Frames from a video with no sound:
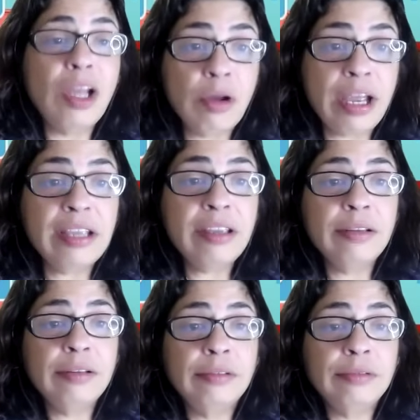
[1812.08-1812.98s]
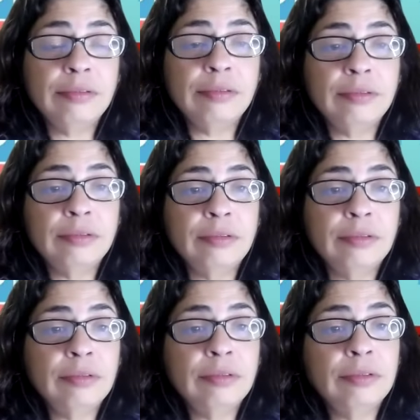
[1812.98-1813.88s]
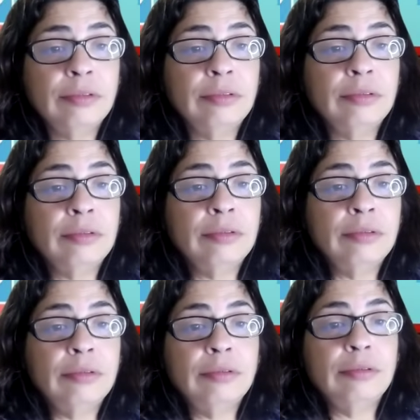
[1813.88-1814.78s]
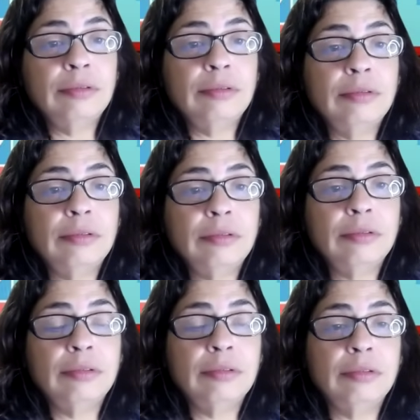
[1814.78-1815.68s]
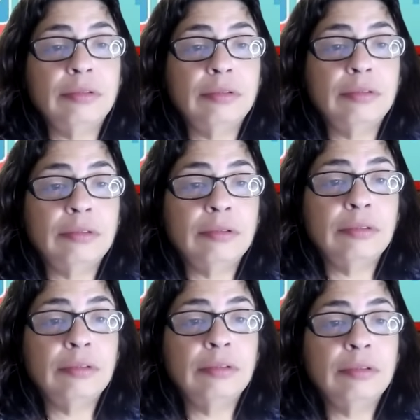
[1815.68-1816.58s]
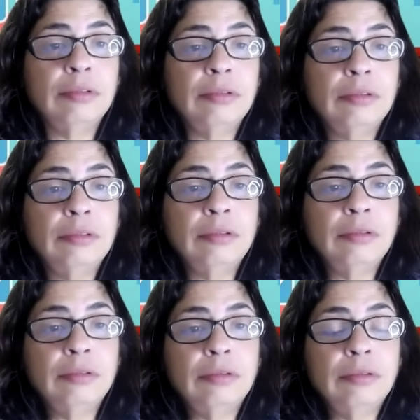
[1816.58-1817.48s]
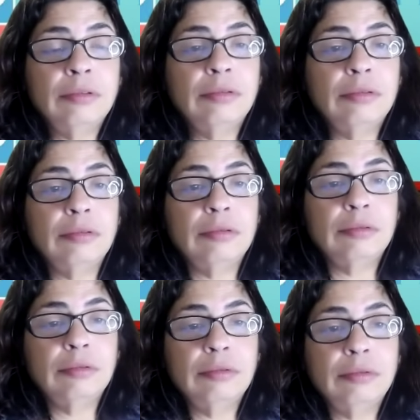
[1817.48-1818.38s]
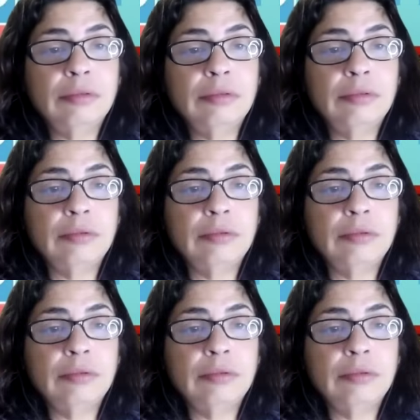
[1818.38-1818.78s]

The person shown says nothing.